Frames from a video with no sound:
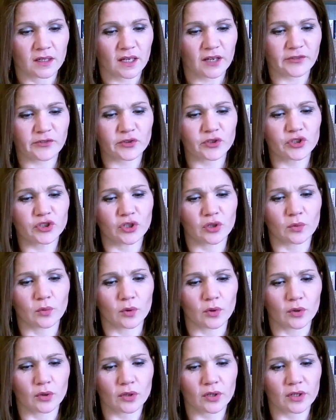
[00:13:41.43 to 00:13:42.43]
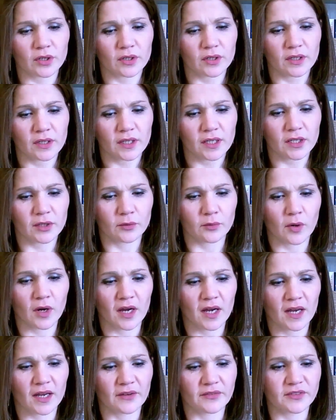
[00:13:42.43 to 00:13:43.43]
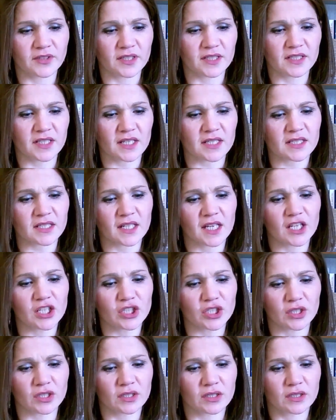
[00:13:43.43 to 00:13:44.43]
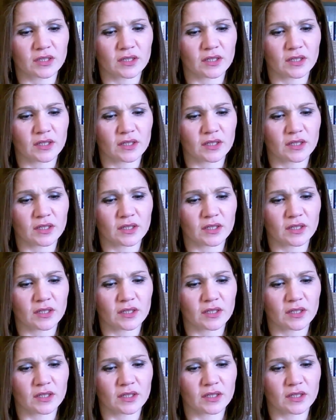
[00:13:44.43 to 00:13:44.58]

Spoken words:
After a short walk, he arrived at his destination,